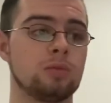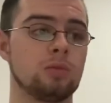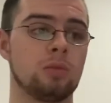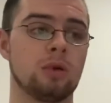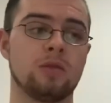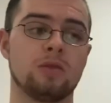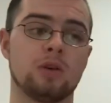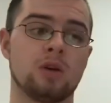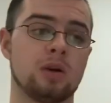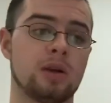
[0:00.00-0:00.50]

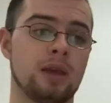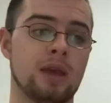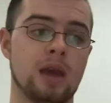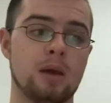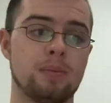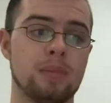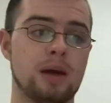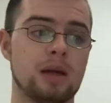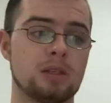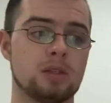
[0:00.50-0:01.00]
We've got to
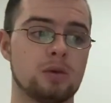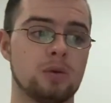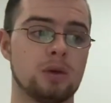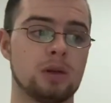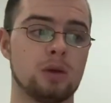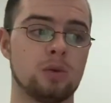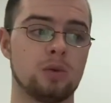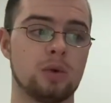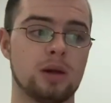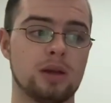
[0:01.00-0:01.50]
get back to
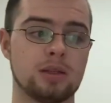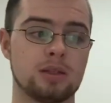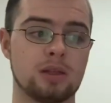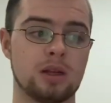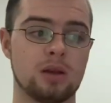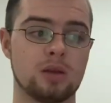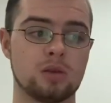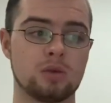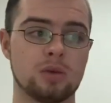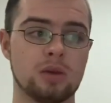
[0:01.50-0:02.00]
winning ways
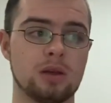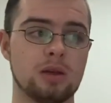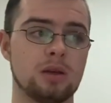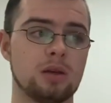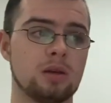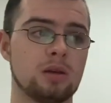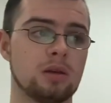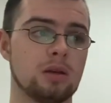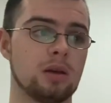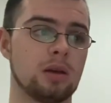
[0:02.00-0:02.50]
next week
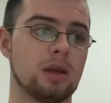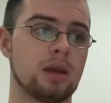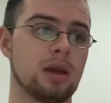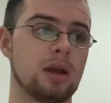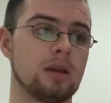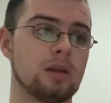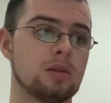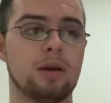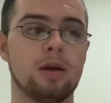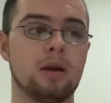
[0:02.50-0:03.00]

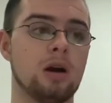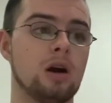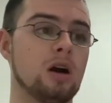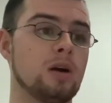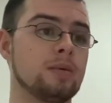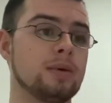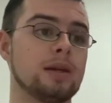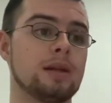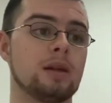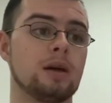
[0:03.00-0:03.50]
against
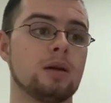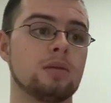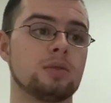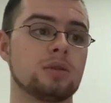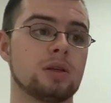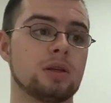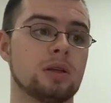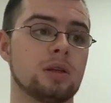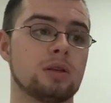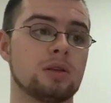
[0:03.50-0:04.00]
RB
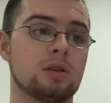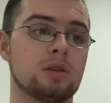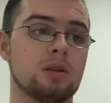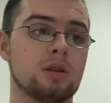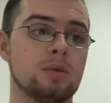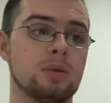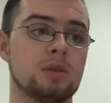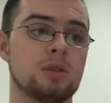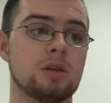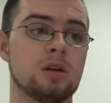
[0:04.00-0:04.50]
Leipzig. It's going
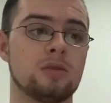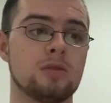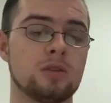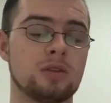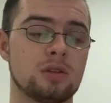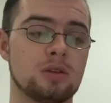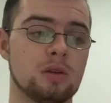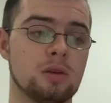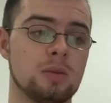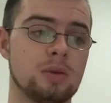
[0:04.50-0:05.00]
to be tough,
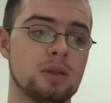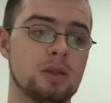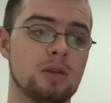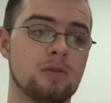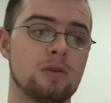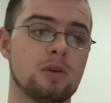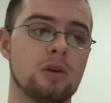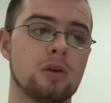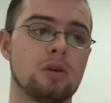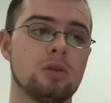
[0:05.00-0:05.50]
it's going to be
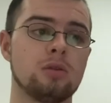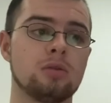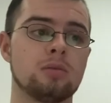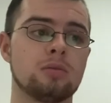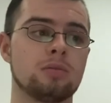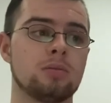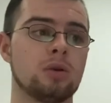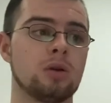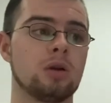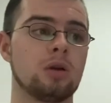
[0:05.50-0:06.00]
difficult,
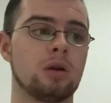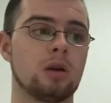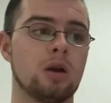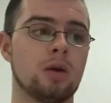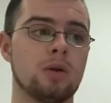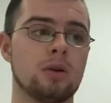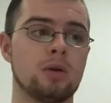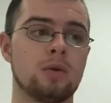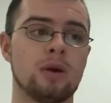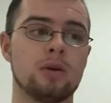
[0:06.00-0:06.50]
but
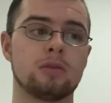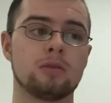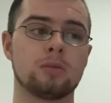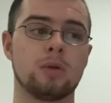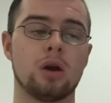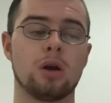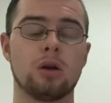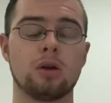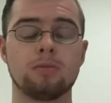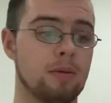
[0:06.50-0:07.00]
going away from
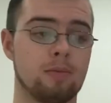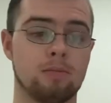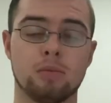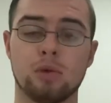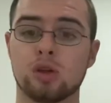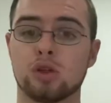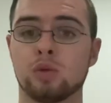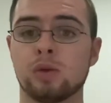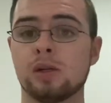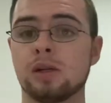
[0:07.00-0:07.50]
home,
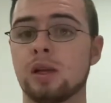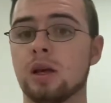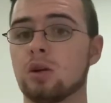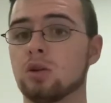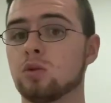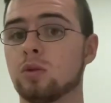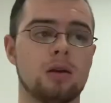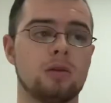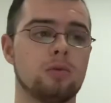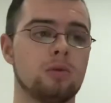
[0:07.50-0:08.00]
must win
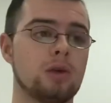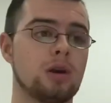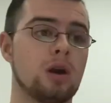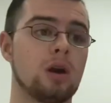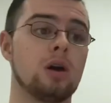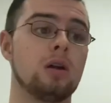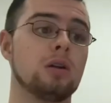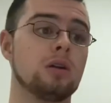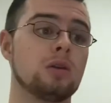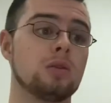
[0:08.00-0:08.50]
next week. We
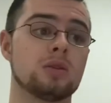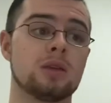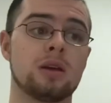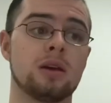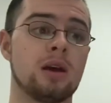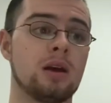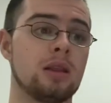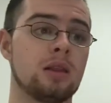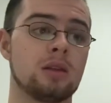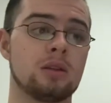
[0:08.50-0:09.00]
can't lose it
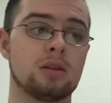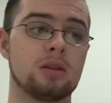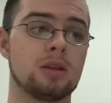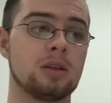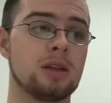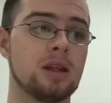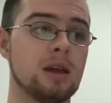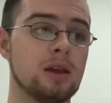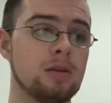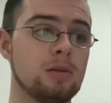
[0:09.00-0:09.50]
at the end of the
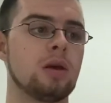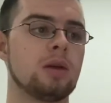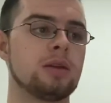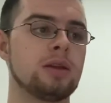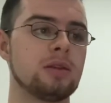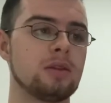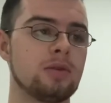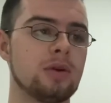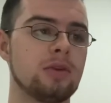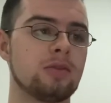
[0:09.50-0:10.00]
day.
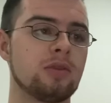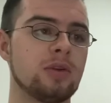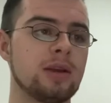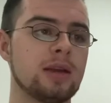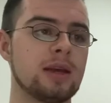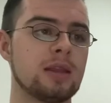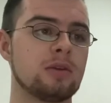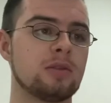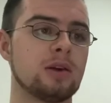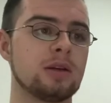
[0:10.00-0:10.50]
Did the referee
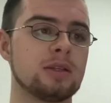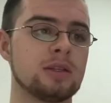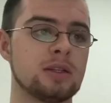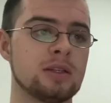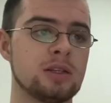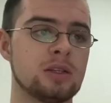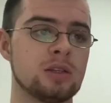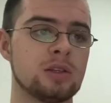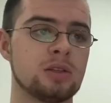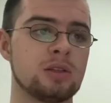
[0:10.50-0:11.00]
get the right
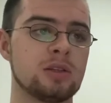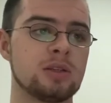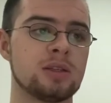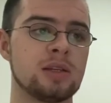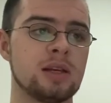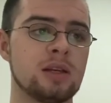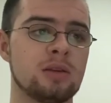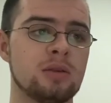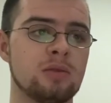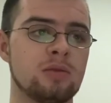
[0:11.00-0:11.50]
decision to
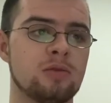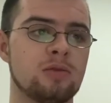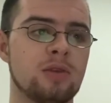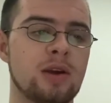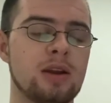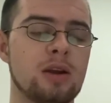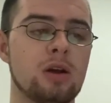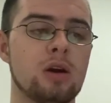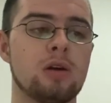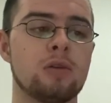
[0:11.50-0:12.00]
send
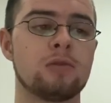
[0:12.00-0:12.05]
Fred off?